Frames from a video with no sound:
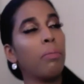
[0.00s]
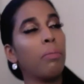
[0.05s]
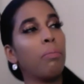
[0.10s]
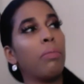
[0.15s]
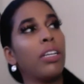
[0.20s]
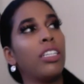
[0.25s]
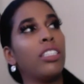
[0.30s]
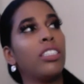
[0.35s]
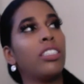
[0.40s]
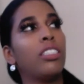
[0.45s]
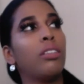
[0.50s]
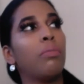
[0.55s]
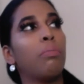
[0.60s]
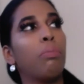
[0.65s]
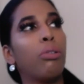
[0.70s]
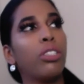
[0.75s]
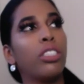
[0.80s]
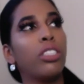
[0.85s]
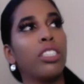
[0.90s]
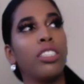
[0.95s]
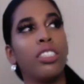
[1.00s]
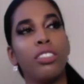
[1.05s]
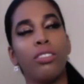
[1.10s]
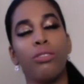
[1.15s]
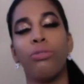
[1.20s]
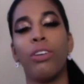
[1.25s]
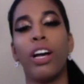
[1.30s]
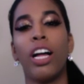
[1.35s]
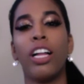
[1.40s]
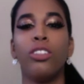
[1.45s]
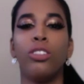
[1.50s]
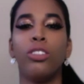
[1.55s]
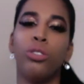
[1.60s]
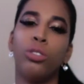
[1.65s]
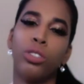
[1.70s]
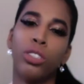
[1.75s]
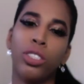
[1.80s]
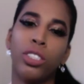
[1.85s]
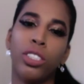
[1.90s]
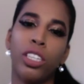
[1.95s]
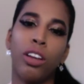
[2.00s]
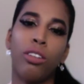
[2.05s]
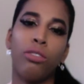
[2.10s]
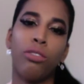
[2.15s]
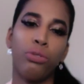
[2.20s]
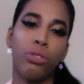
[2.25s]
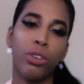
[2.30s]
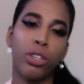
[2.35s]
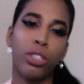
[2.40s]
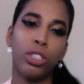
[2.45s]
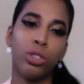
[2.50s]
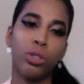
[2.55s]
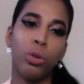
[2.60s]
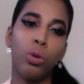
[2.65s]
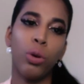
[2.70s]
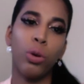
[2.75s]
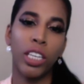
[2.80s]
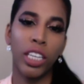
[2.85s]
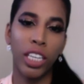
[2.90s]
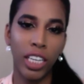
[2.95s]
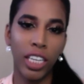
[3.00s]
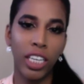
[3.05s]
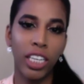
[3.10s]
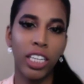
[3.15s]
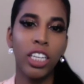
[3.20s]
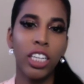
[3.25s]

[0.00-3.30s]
but it's important to value yourself first going in,